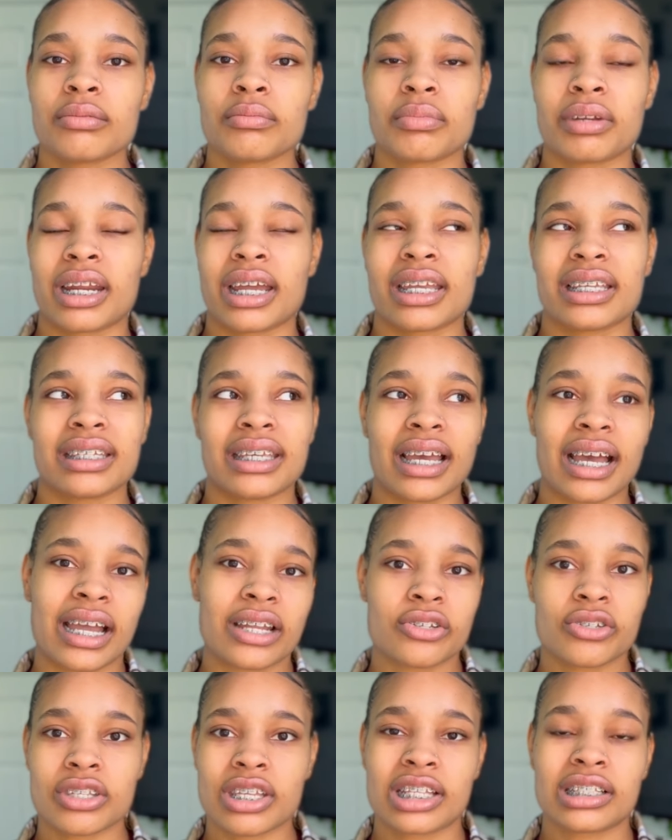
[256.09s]
But I, yeah, I
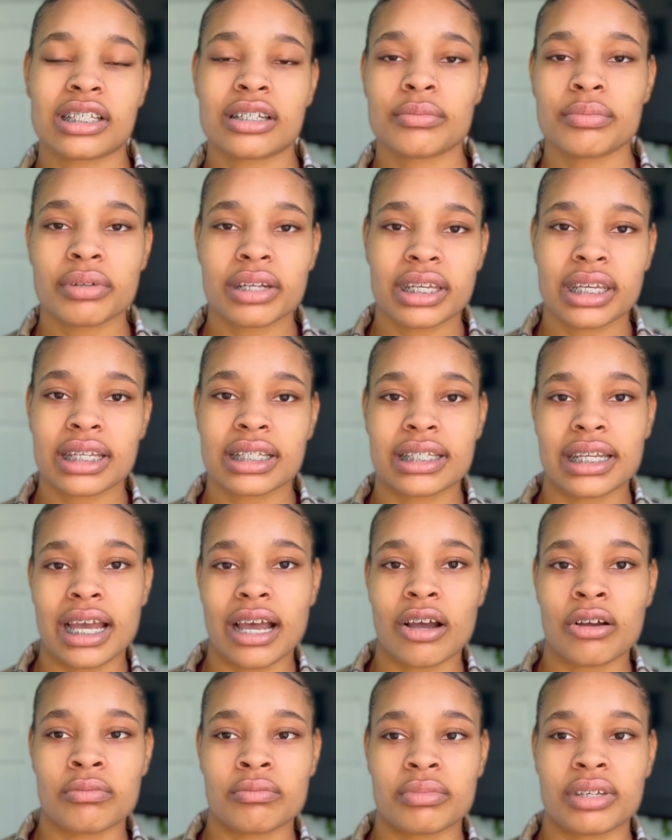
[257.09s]
just ended up putting it
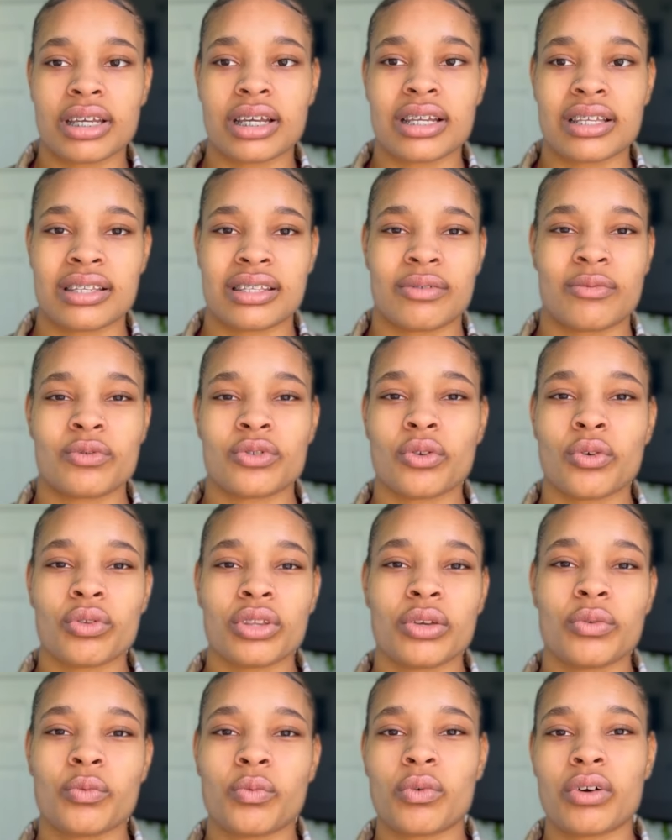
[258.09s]
down because there was
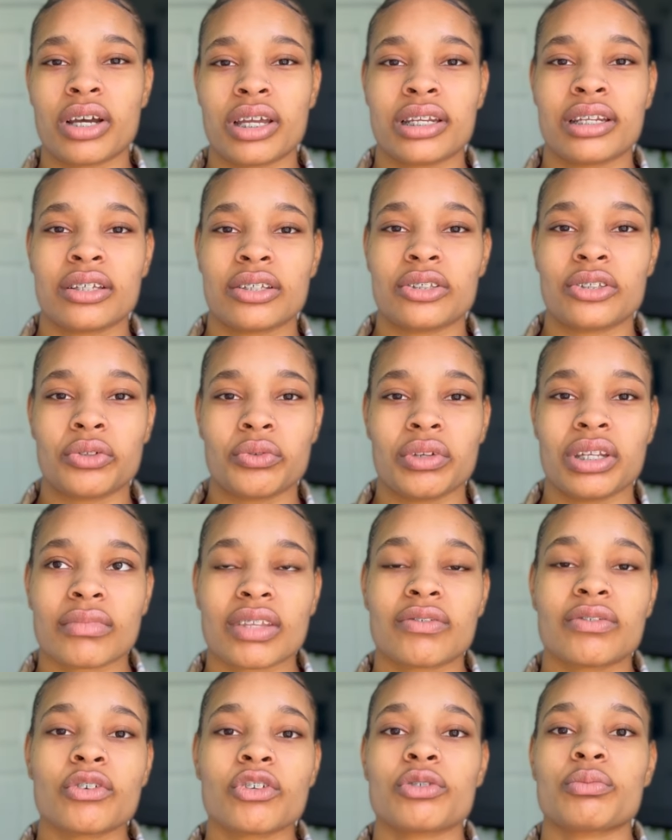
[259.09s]
only one unit.
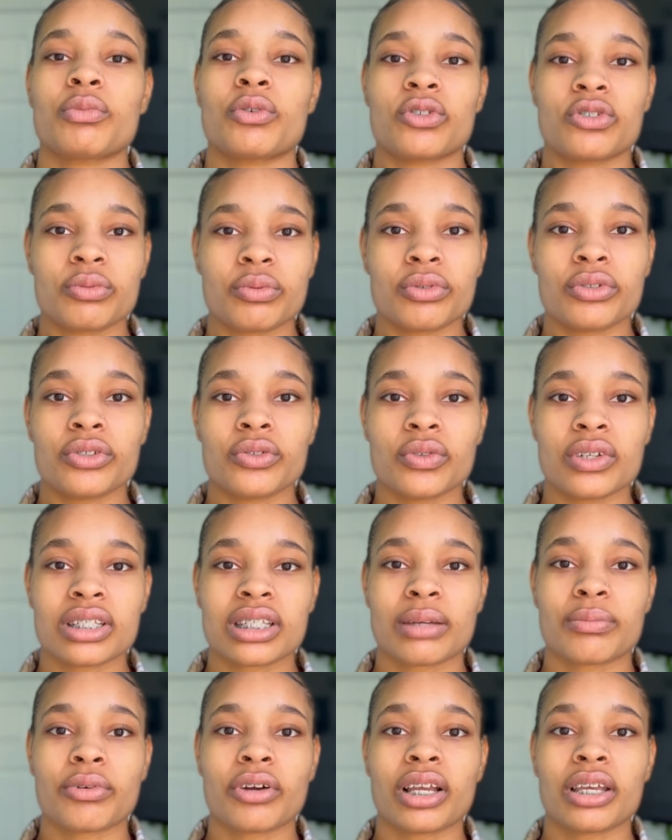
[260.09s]
If there was multiple units,
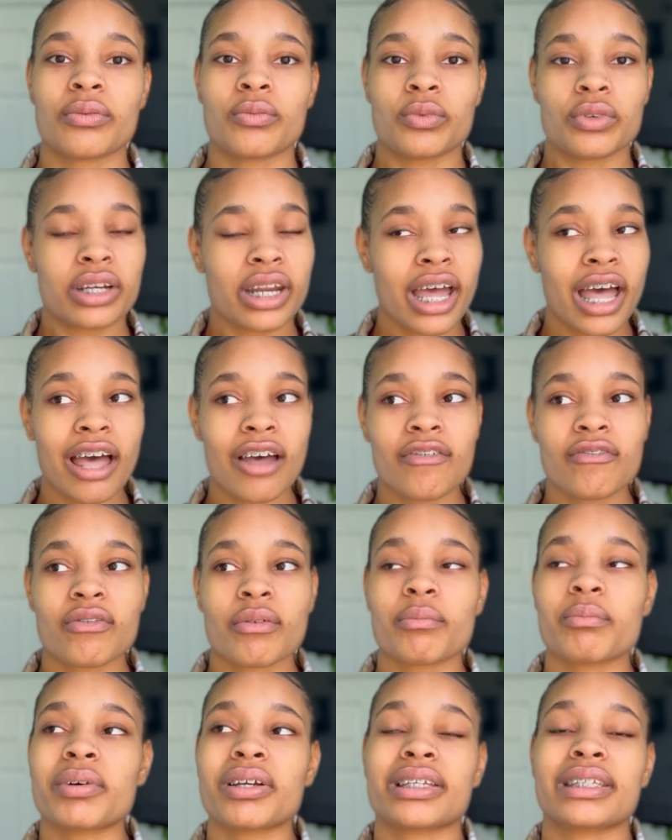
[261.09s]
I probably would have,
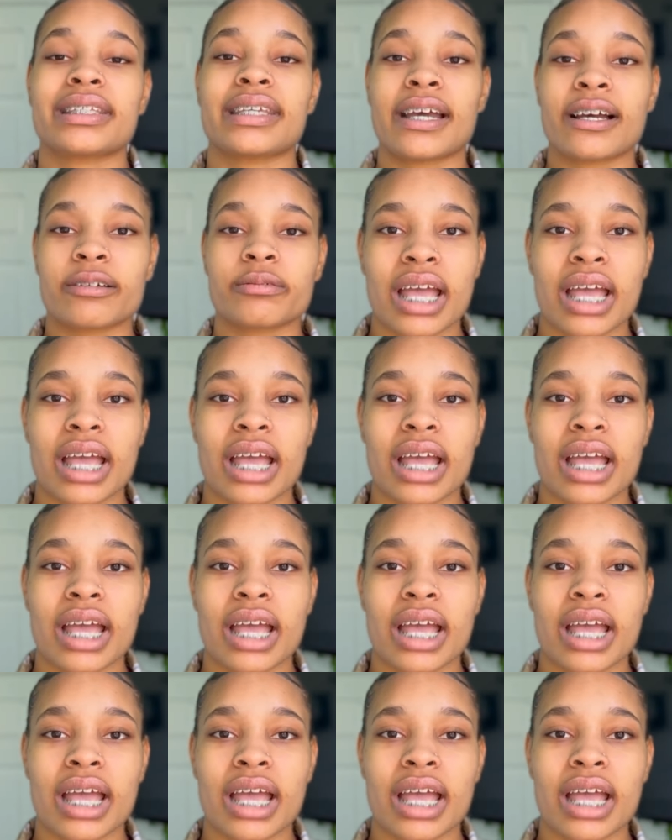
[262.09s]
but yeah.